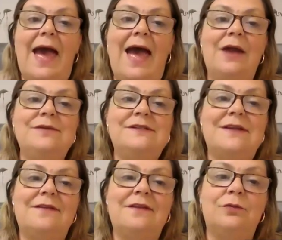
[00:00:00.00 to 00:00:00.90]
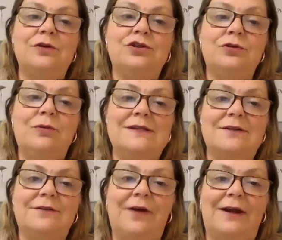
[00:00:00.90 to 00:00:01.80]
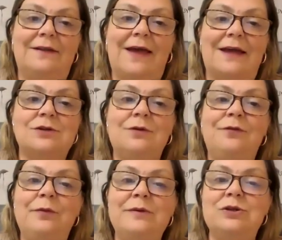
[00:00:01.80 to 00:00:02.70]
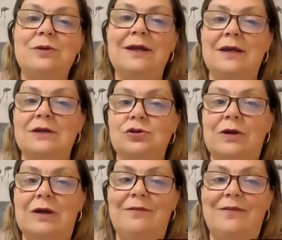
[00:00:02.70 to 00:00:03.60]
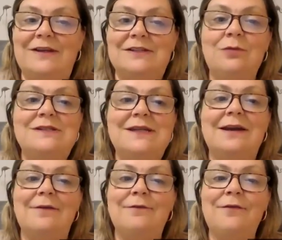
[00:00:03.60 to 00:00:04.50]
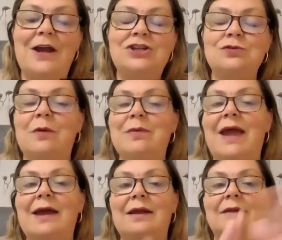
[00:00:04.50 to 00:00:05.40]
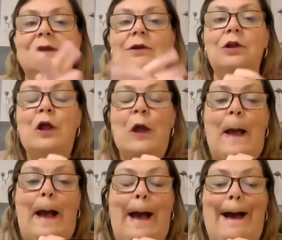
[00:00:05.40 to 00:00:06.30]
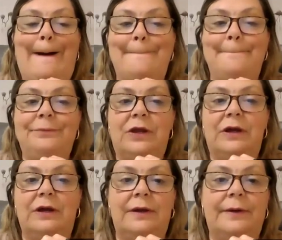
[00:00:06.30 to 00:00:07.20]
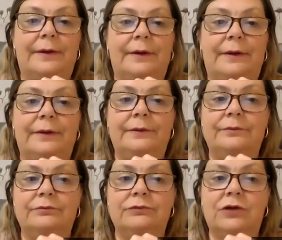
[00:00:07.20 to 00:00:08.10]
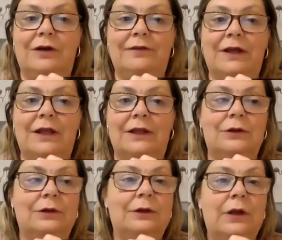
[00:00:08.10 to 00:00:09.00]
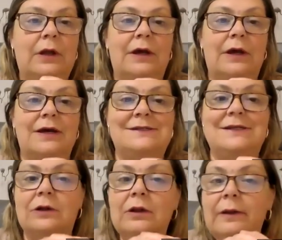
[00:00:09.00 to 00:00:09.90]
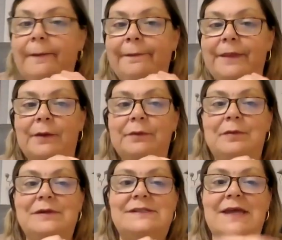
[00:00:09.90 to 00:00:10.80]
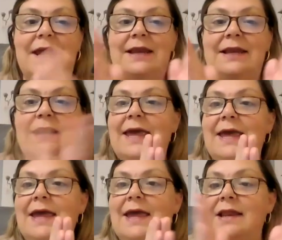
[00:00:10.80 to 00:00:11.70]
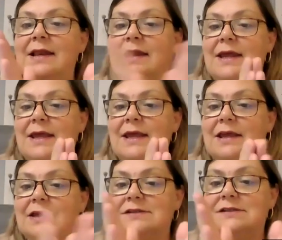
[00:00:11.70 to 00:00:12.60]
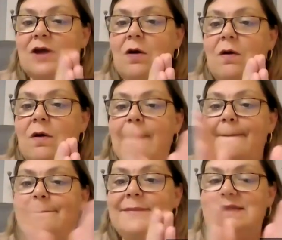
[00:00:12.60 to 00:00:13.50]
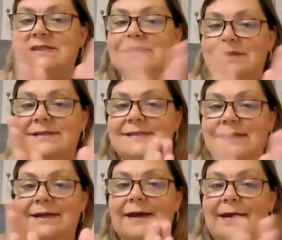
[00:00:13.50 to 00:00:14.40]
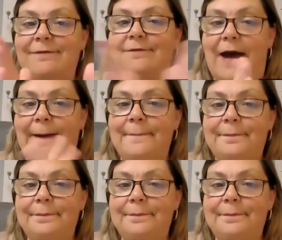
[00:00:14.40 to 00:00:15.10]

And we said that there were two ways of finding that. So if we were doing do, re, mi, fa, sol, we did it in French where we had a little, kind of like a little diddle that we would say, les lignes sont mi, sol, si, re, fa.